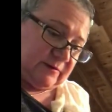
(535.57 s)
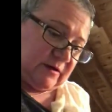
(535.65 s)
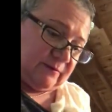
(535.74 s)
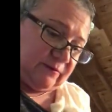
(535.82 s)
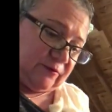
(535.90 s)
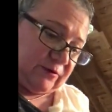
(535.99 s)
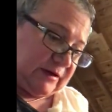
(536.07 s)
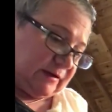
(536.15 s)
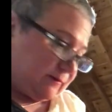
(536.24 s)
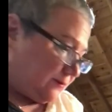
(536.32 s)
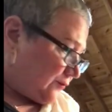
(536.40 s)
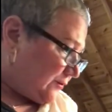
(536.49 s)
them up
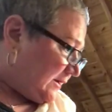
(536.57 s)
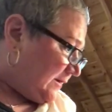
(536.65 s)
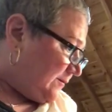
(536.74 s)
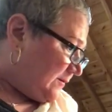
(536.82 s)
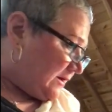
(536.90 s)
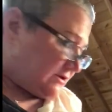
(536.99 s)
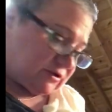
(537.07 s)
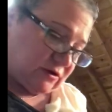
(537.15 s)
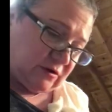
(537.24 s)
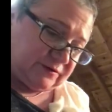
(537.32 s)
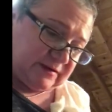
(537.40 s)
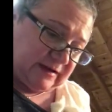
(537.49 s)
pretty much
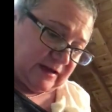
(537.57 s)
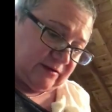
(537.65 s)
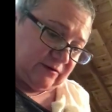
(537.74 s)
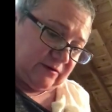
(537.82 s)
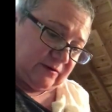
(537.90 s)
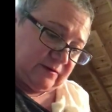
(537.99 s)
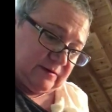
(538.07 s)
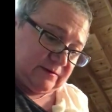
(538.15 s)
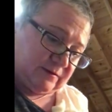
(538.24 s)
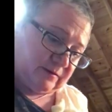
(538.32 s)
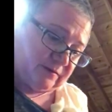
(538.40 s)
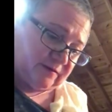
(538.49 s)
all together,
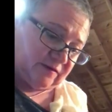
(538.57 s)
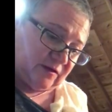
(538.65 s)
the